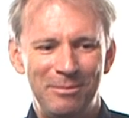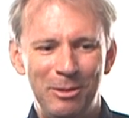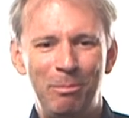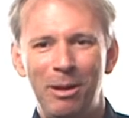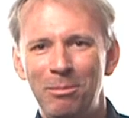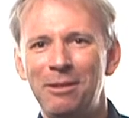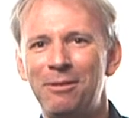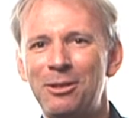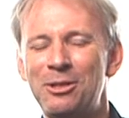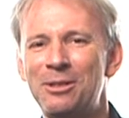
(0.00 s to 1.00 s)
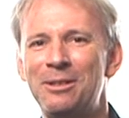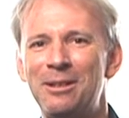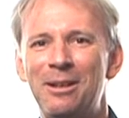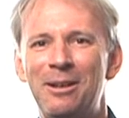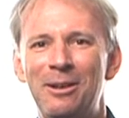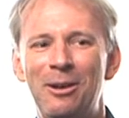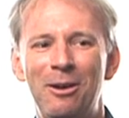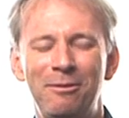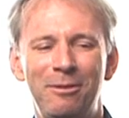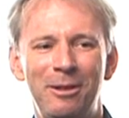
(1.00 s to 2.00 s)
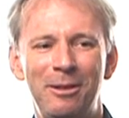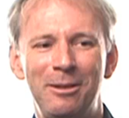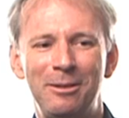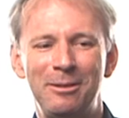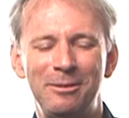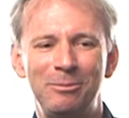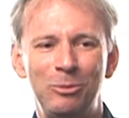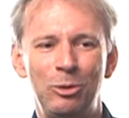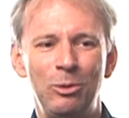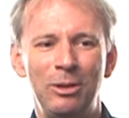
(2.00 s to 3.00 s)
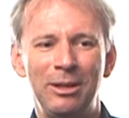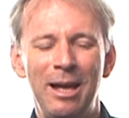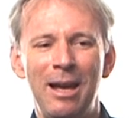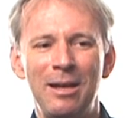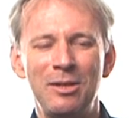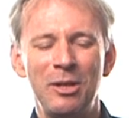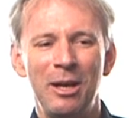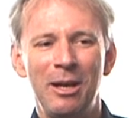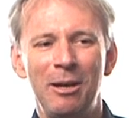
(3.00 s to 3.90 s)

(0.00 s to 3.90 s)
the public version uh, of uh, Google Glass,